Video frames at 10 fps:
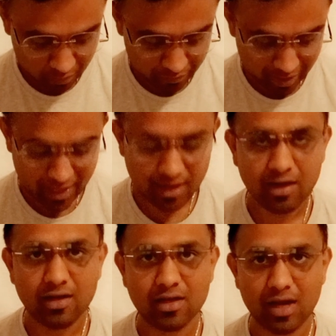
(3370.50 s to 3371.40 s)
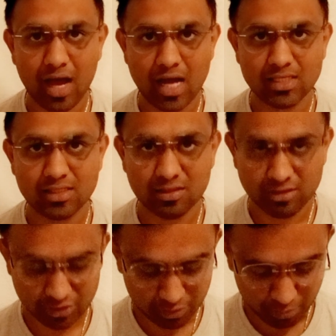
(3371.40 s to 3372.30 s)
Vehicle class
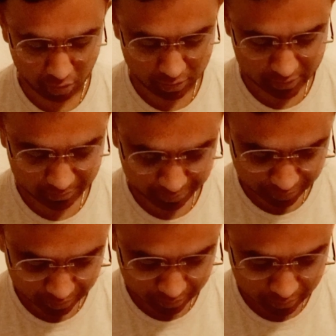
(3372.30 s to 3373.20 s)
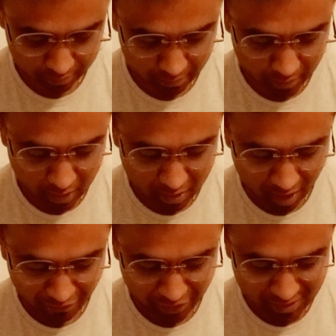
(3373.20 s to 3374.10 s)
symbols.
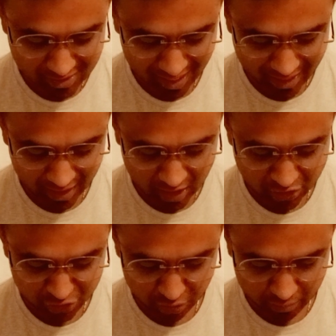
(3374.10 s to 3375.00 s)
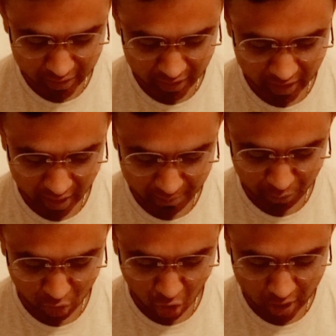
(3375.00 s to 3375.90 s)
Traffic signs in Germany
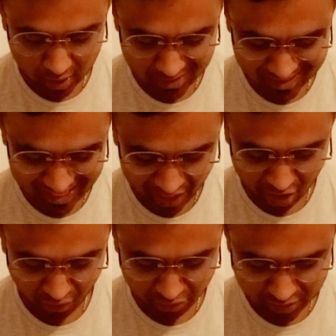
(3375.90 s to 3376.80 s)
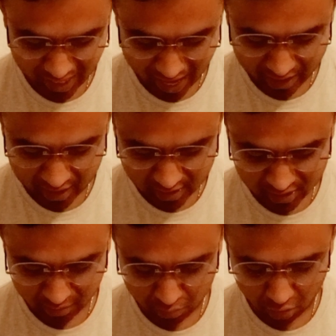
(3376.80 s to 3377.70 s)
employ a set of standard
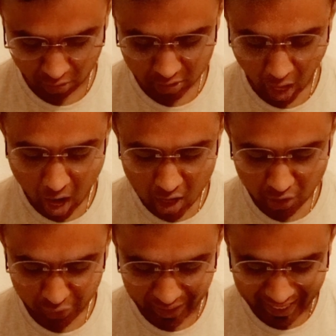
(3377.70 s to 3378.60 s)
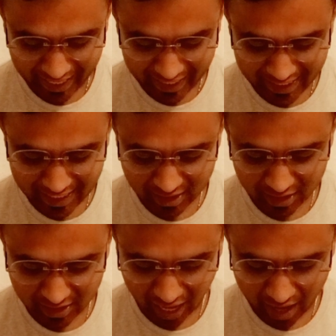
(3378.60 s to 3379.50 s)
symbols to indicate the
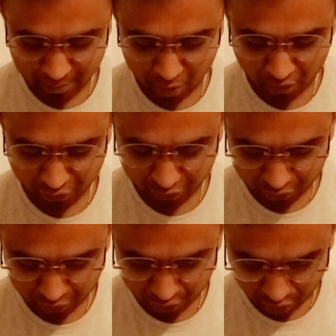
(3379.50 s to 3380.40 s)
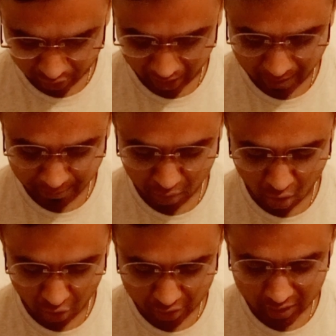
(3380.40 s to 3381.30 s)
type
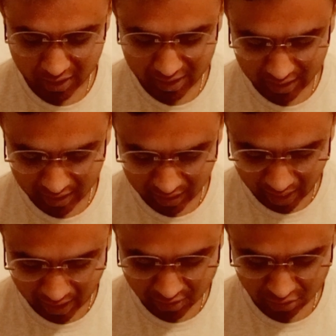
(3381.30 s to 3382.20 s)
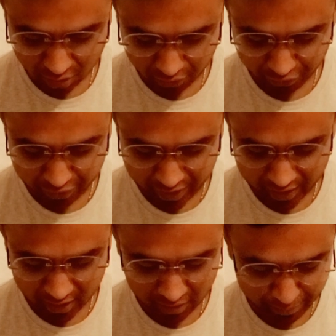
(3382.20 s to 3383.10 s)
or class of
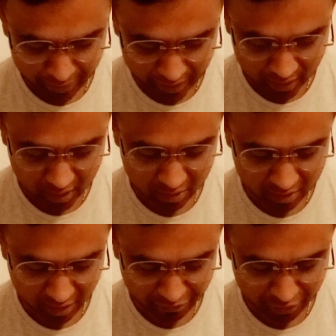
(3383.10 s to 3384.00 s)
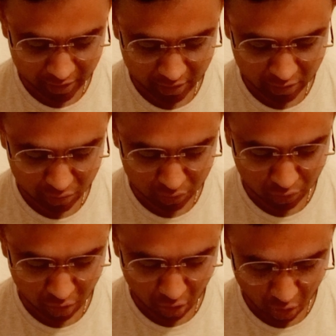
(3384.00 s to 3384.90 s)
vehicle being referred
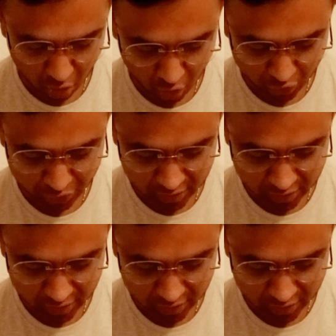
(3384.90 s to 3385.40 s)
to on the